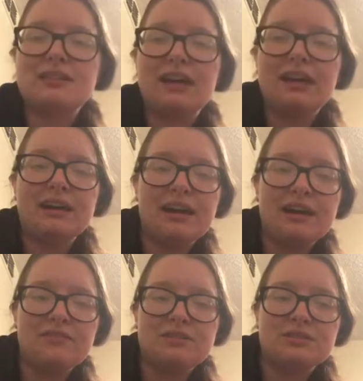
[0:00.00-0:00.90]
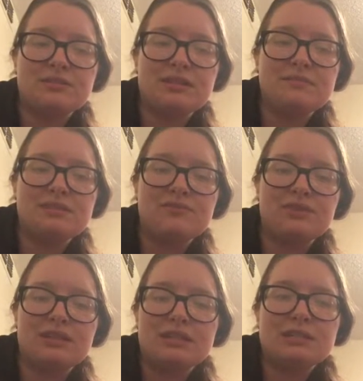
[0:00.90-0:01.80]
I have a script
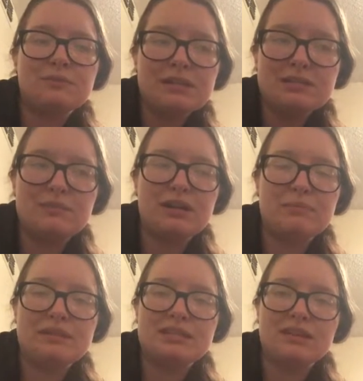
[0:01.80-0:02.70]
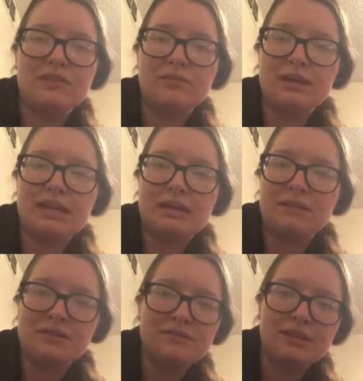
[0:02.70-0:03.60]
for the express purpose of making
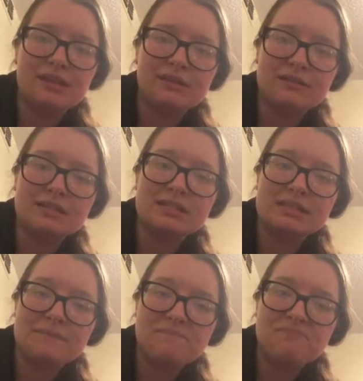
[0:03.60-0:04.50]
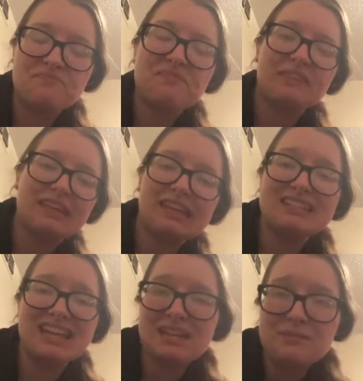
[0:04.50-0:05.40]
my videos
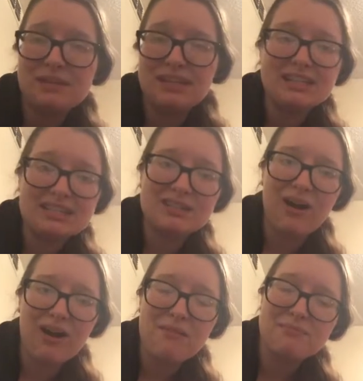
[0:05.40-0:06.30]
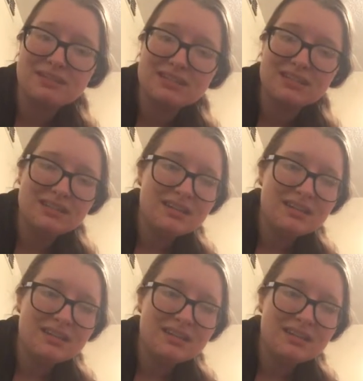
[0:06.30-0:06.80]
10 minutes tops.